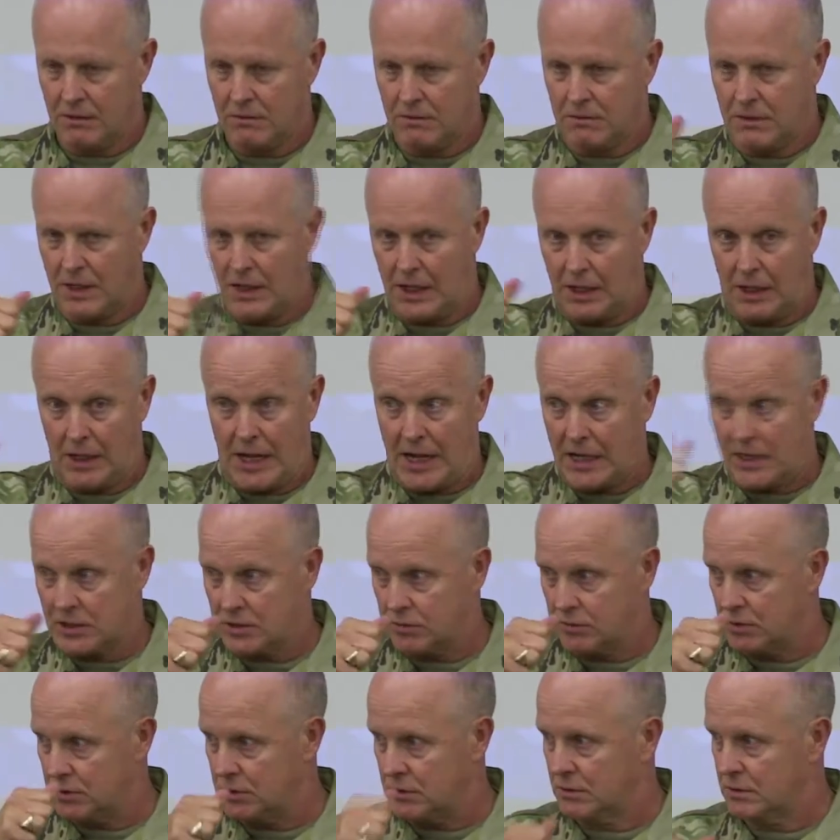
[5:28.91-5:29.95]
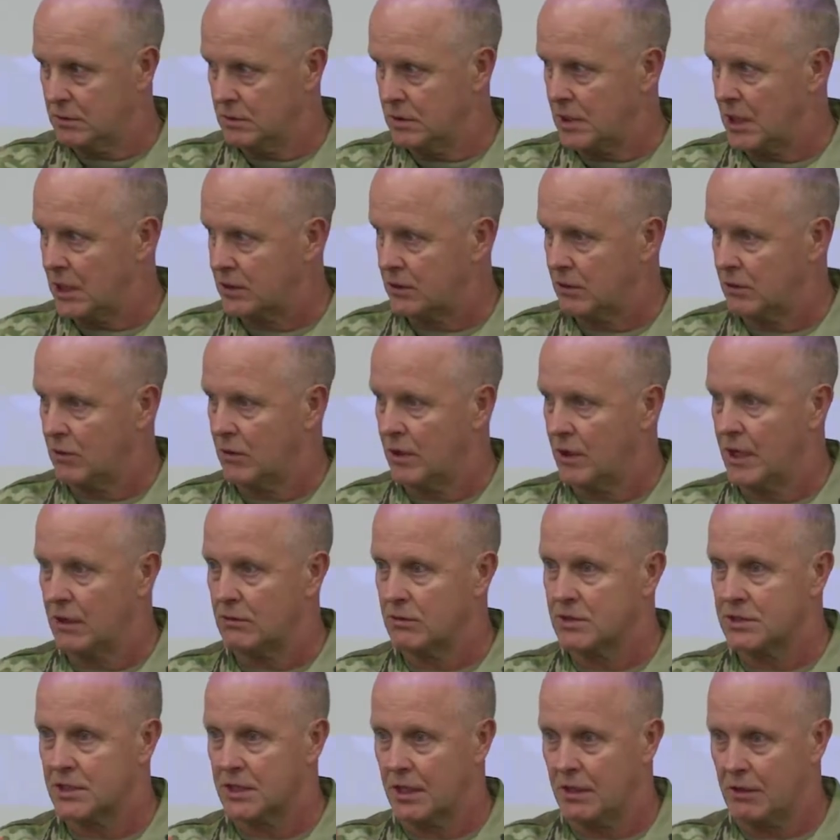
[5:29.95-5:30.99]
That last one, Dr. Horn, that was
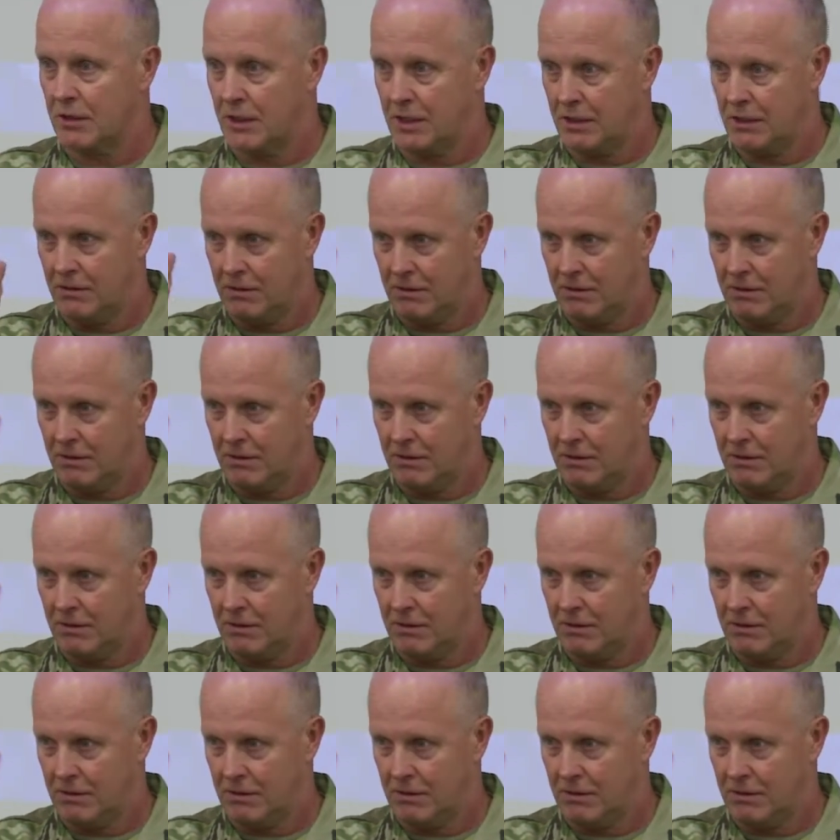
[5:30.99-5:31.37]
scary.